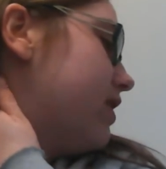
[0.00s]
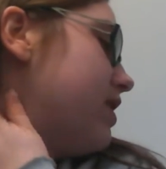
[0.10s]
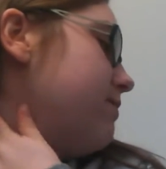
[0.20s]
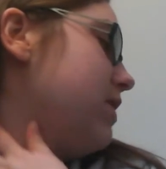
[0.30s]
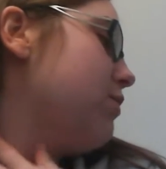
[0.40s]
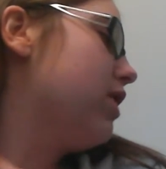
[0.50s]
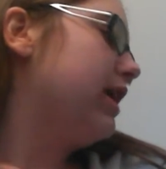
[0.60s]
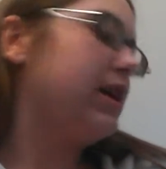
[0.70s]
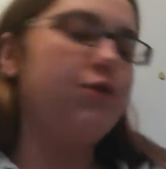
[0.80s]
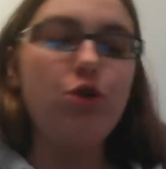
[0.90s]
Meanwhile,
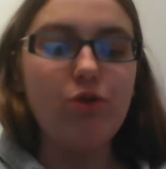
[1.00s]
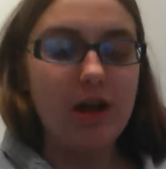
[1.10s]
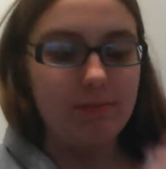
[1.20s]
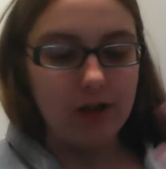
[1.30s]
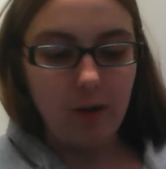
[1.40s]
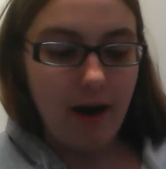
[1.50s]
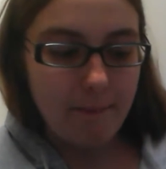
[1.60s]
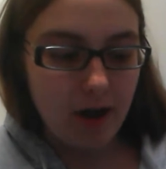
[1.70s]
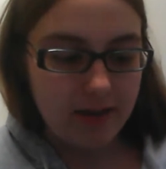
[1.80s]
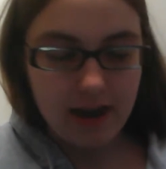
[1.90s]
like, if you, like, blow up
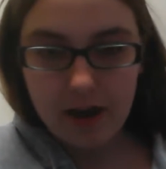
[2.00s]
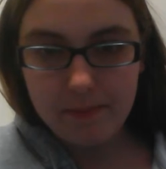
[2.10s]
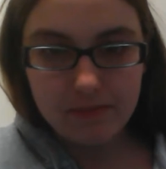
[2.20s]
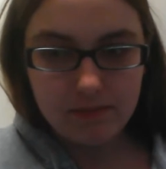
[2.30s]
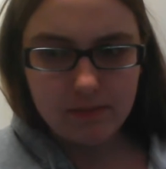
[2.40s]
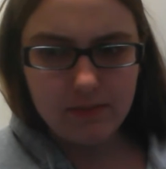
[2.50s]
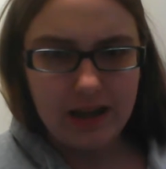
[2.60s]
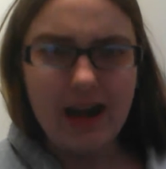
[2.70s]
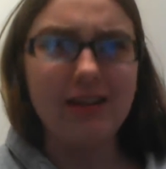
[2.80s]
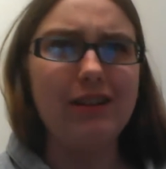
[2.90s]
on them,
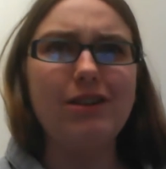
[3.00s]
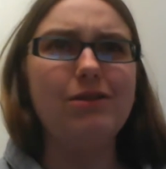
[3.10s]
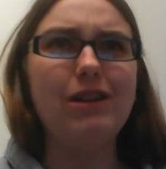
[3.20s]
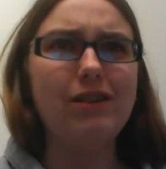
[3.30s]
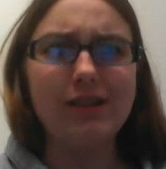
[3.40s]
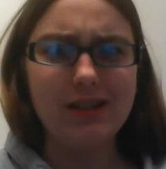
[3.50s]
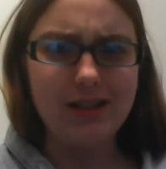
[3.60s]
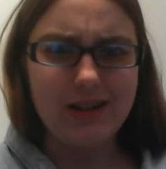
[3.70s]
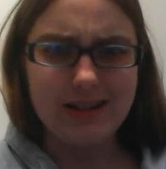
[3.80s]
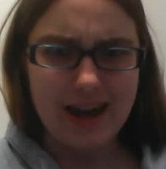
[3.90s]
yeah, they're
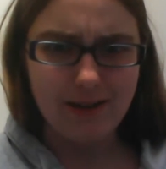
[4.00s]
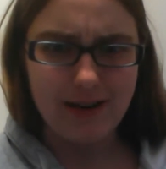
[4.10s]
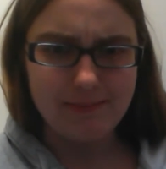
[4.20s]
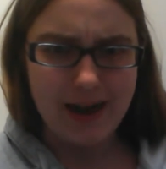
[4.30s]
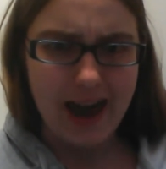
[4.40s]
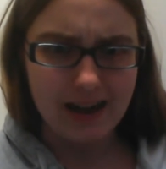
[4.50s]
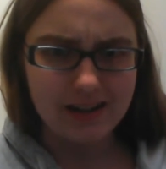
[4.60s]
gonna attack right back.